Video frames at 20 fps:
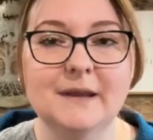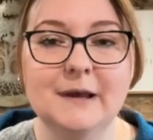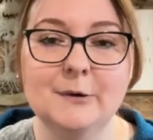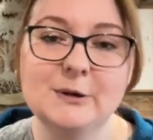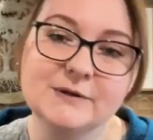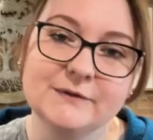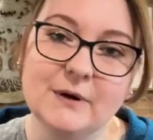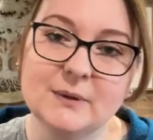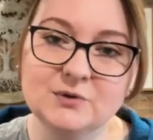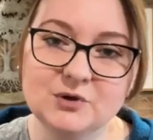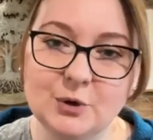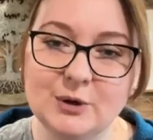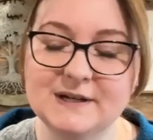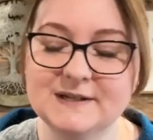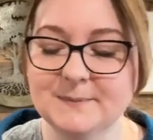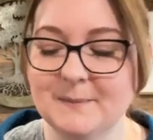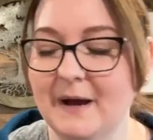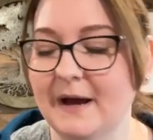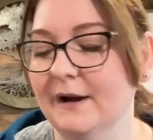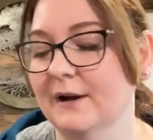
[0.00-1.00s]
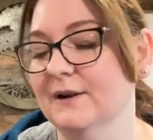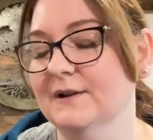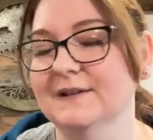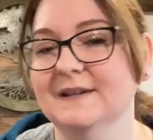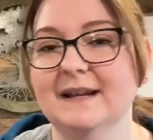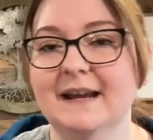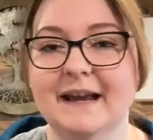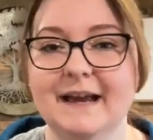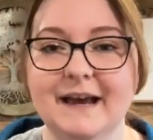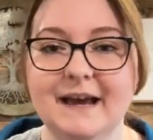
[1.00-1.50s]
it was from Joyce Myers,
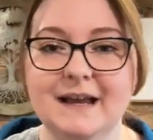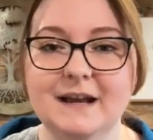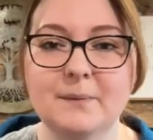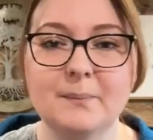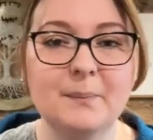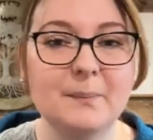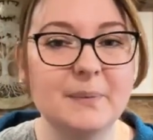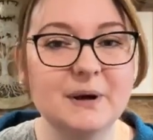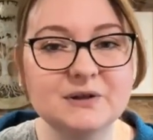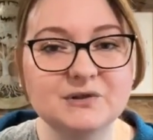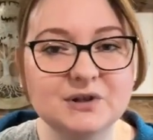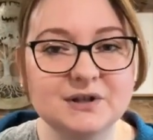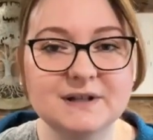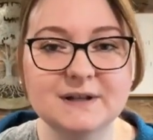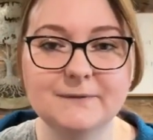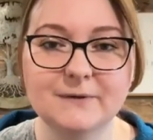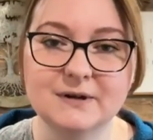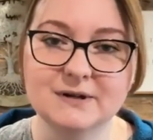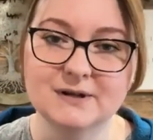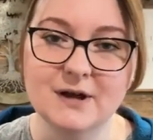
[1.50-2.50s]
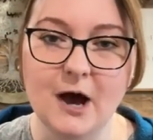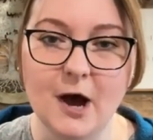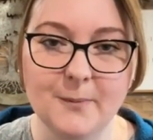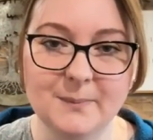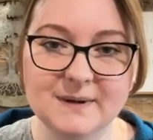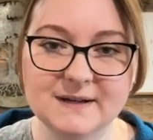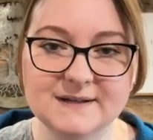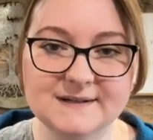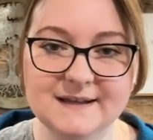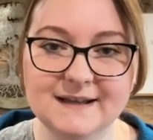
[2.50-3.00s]
and it had a bunch of different
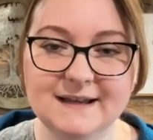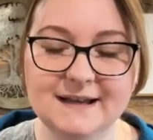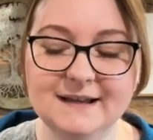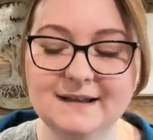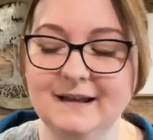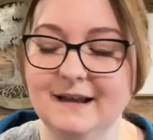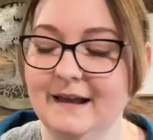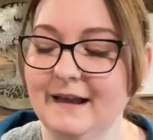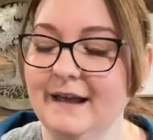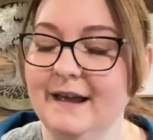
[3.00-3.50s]
topics in it